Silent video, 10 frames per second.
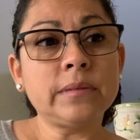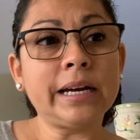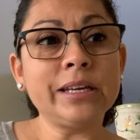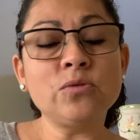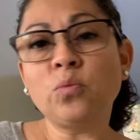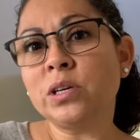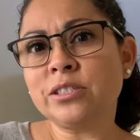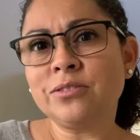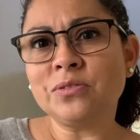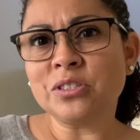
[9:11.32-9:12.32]
I
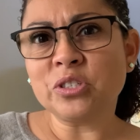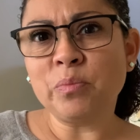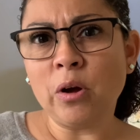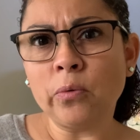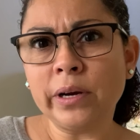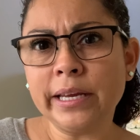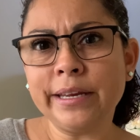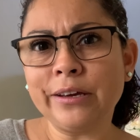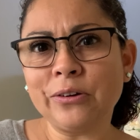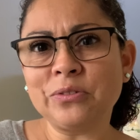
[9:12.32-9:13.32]
once used a small
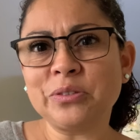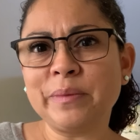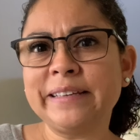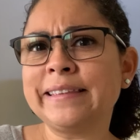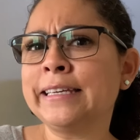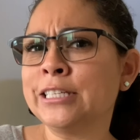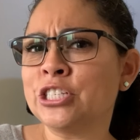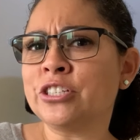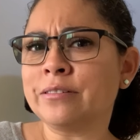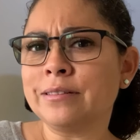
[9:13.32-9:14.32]
radio to make the
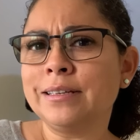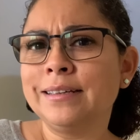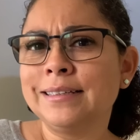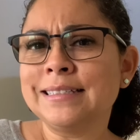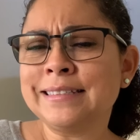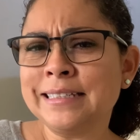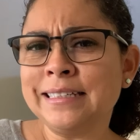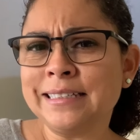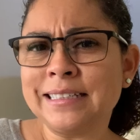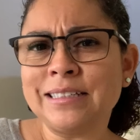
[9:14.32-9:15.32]
kitchen
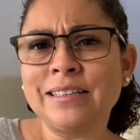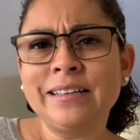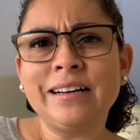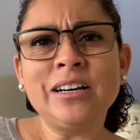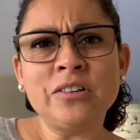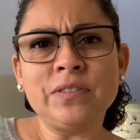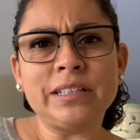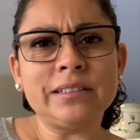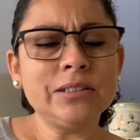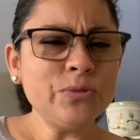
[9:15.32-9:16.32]
sink and
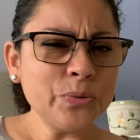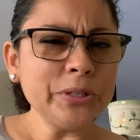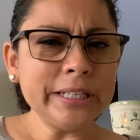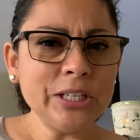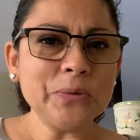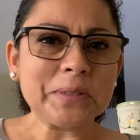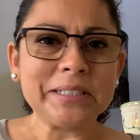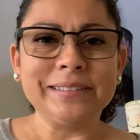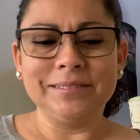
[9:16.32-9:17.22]
oven. It was really cute.